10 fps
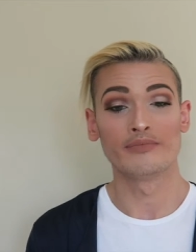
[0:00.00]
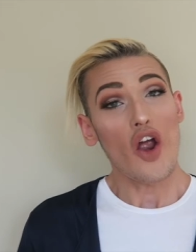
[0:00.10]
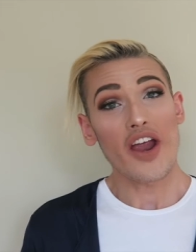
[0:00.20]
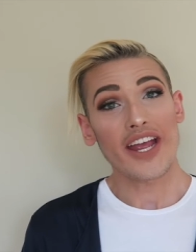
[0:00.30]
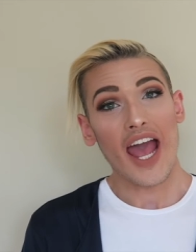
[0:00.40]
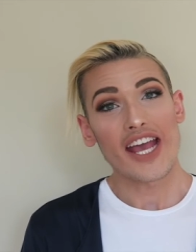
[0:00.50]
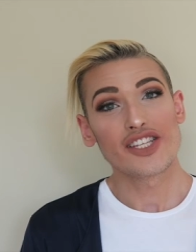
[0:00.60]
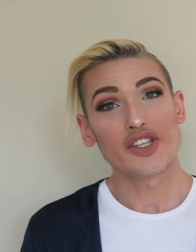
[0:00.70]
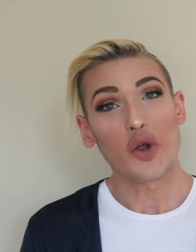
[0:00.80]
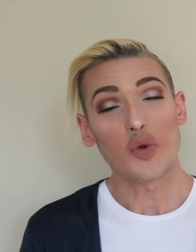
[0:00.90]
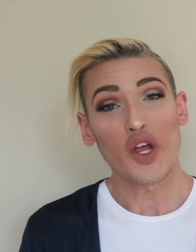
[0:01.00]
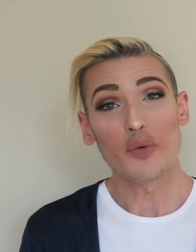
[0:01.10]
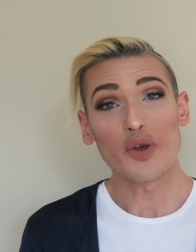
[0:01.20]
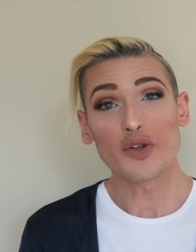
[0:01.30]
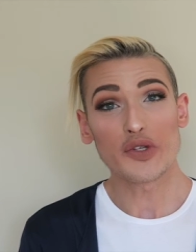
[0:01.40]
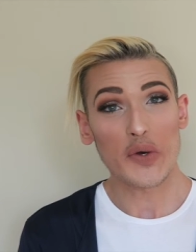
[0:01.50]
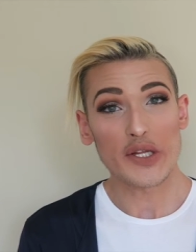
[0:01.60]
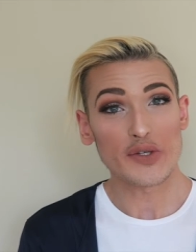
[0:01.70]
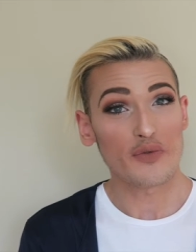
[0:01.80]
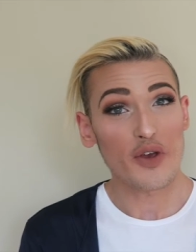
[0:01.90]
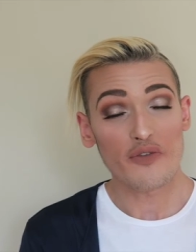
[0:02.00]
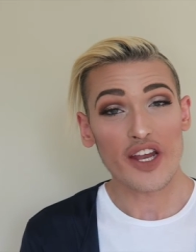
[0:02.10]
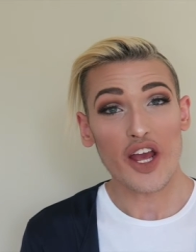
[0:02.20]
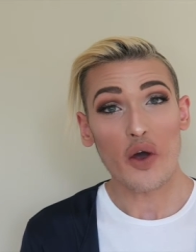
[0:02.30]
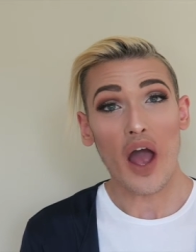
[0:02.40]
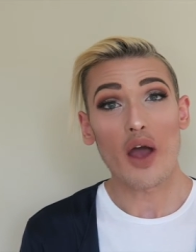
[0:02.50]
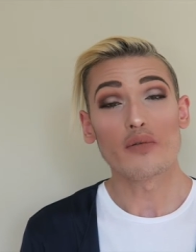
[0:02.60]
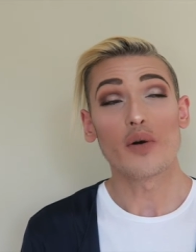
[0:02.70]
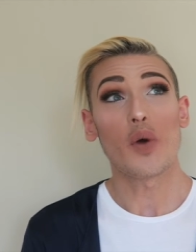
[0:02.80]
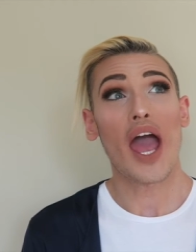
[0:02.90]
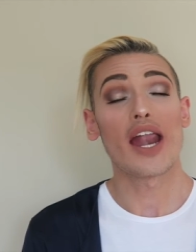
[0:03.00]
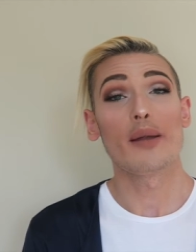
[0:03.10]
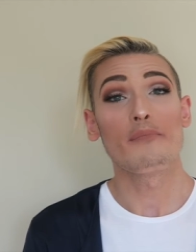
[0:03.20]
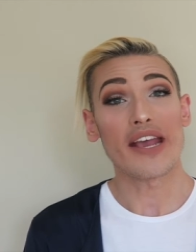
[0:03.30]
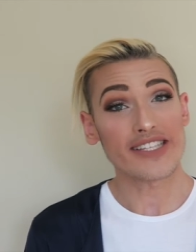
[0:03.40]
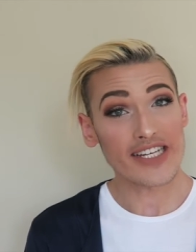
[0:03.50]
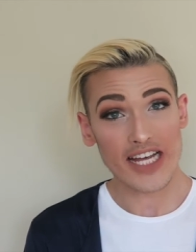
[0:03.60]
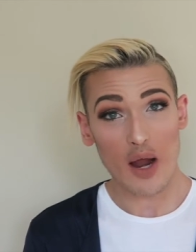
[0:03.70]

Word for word: Alright guys, so I really hope you enjoyed this review video. I had an amazing